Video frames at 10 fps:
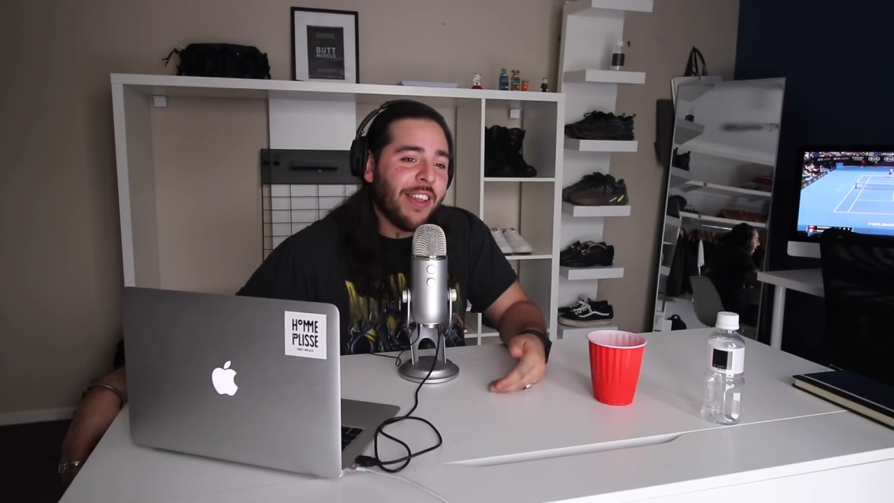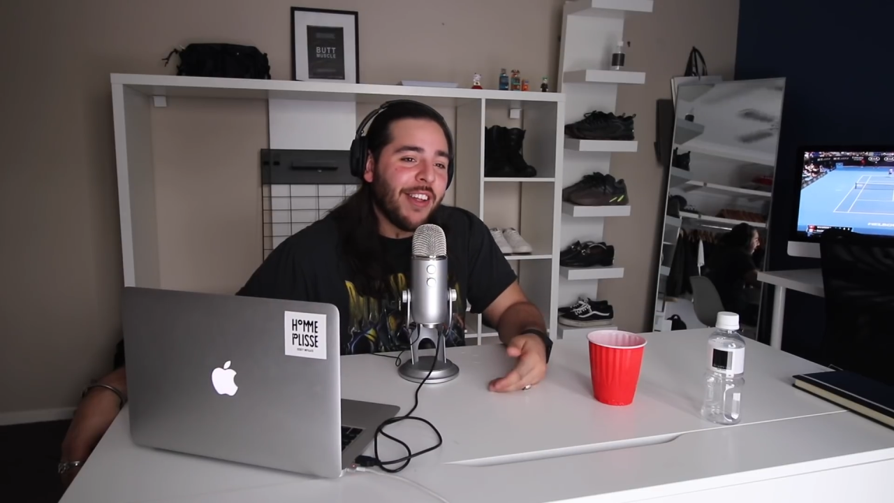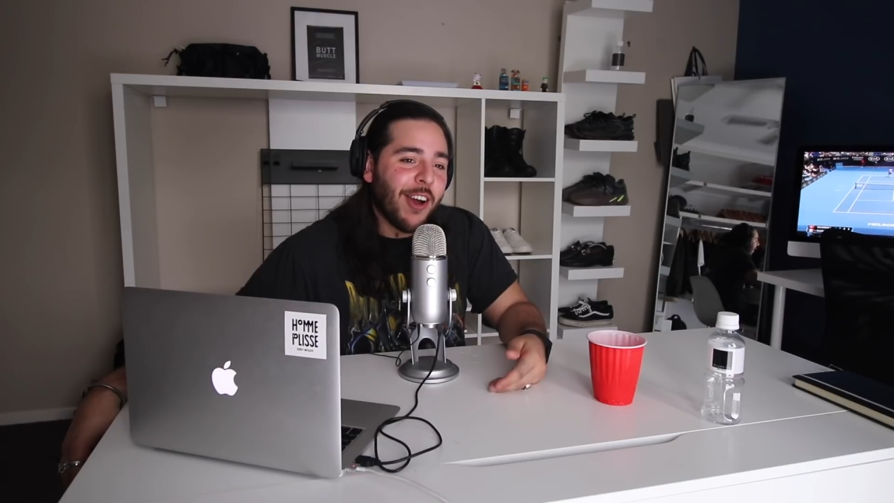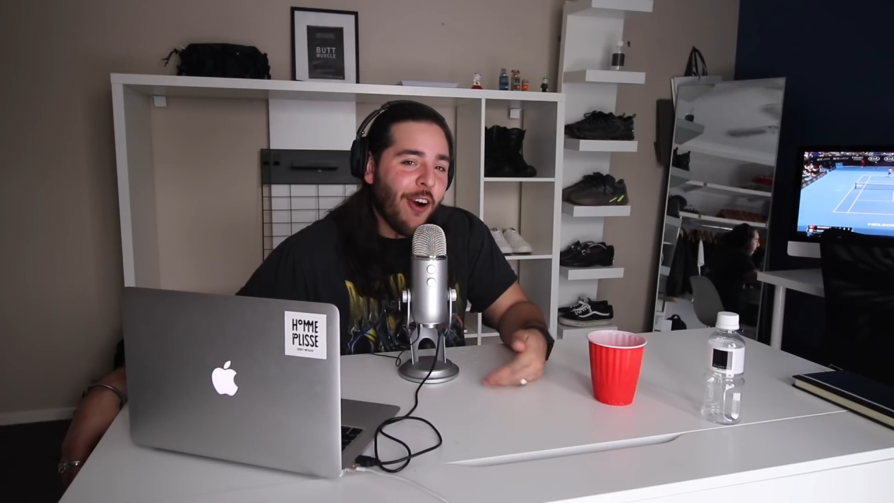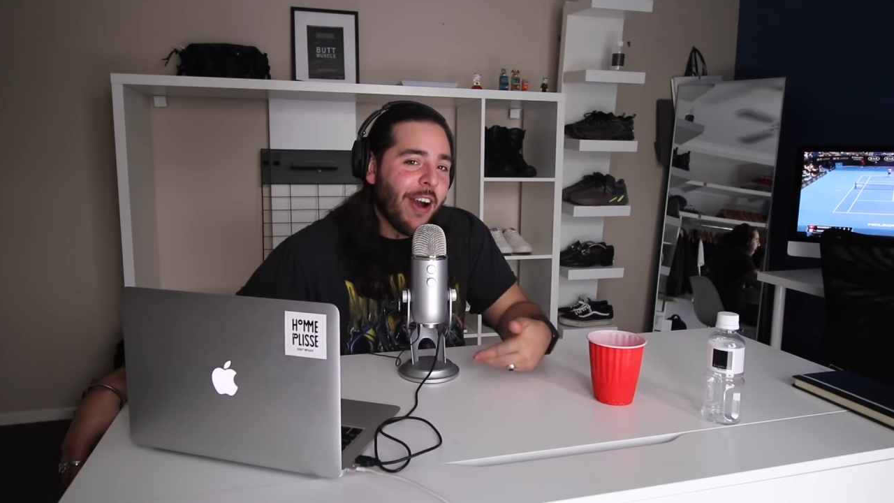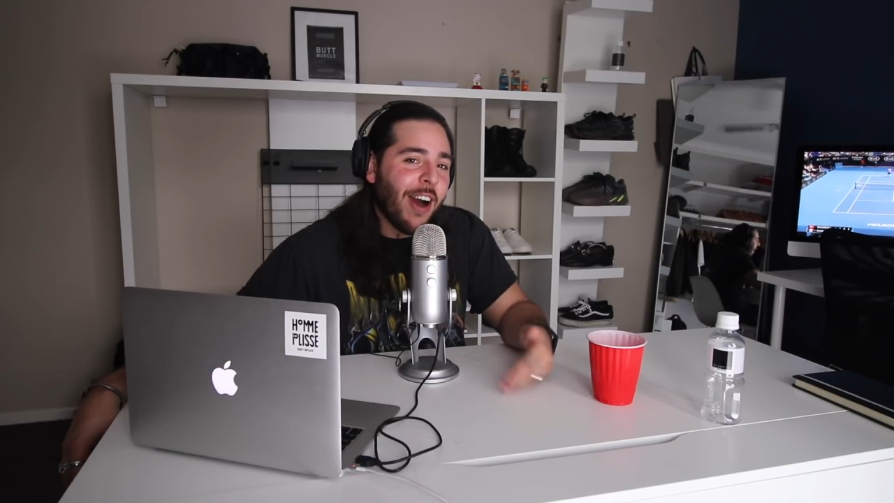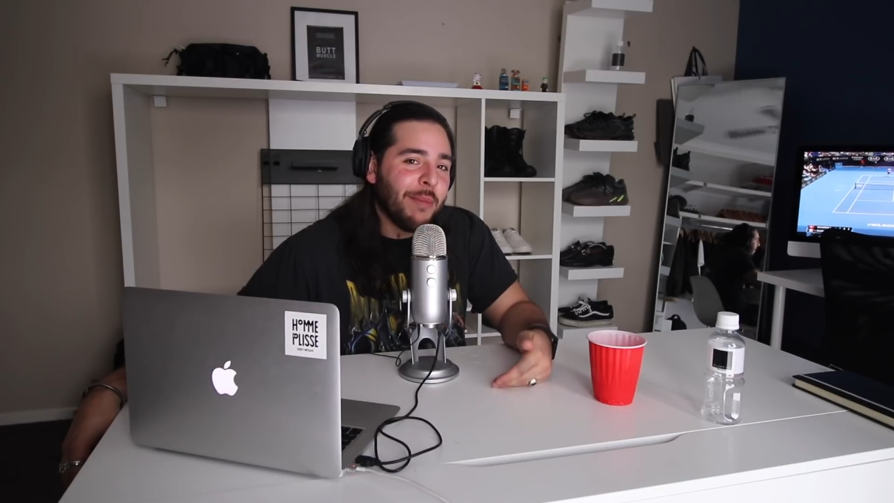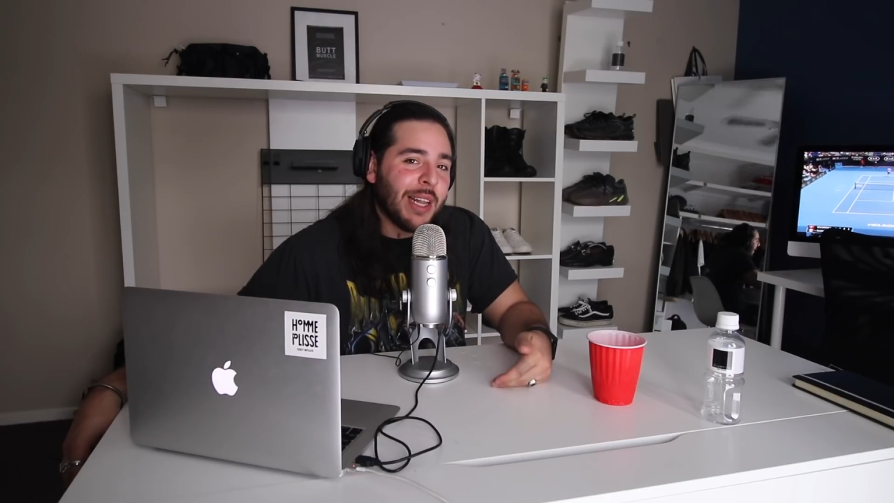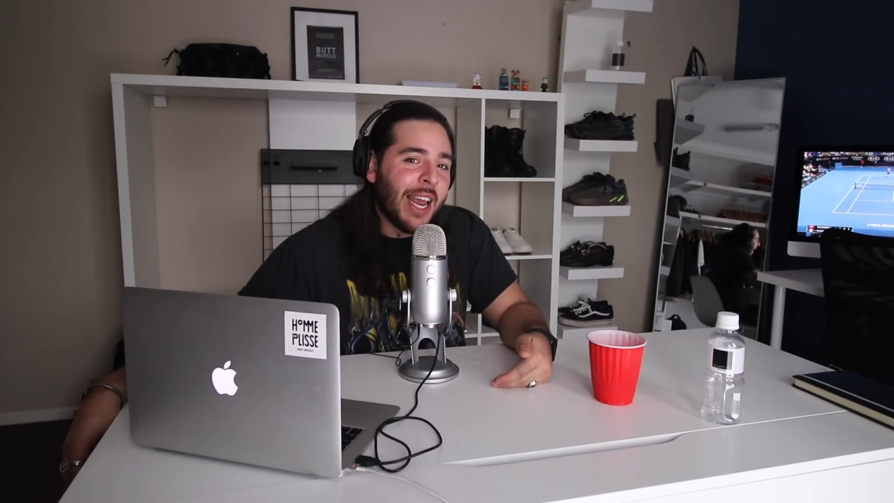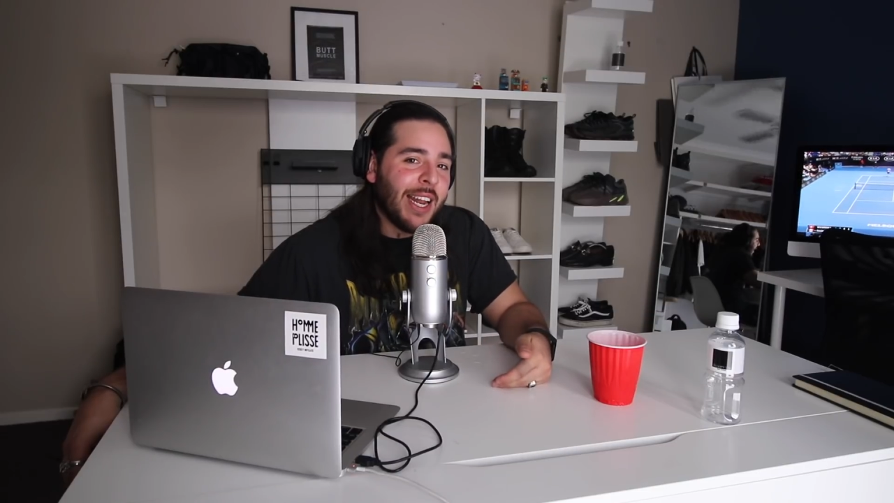and you're like, all right,
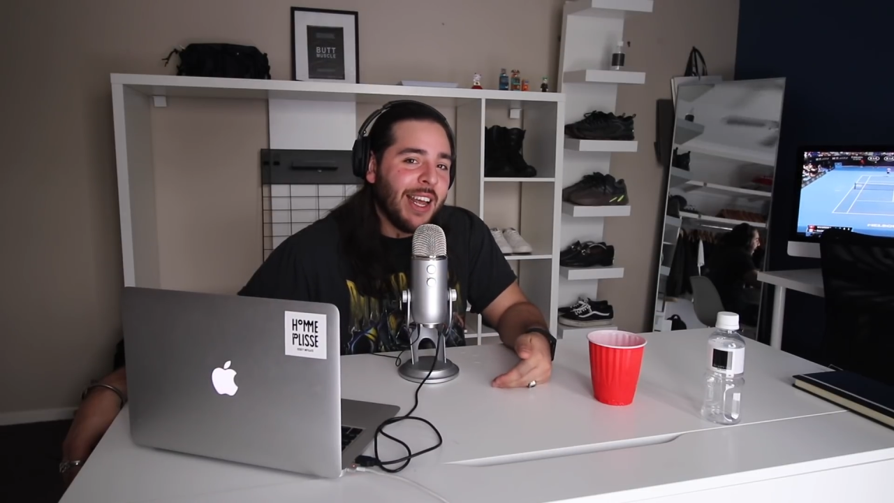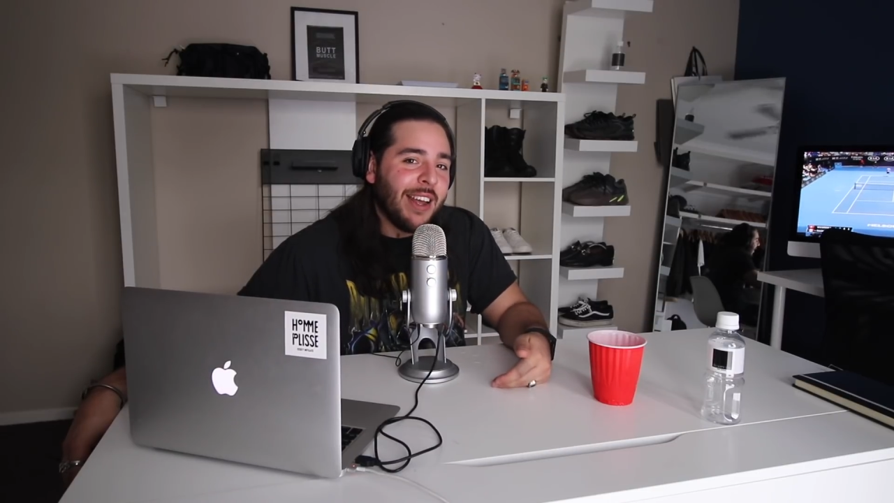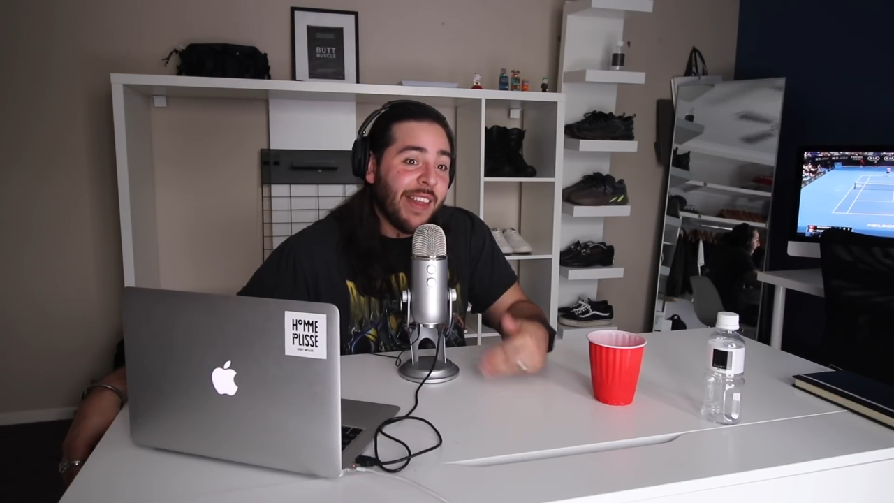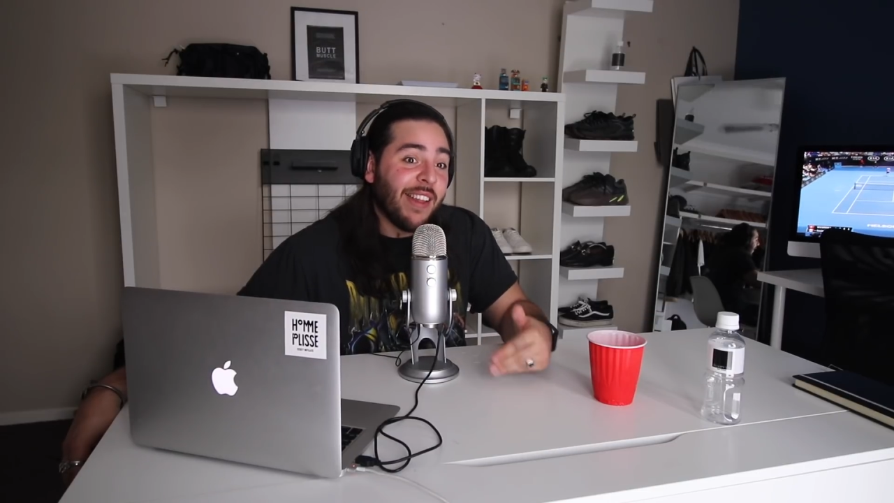I'm lean.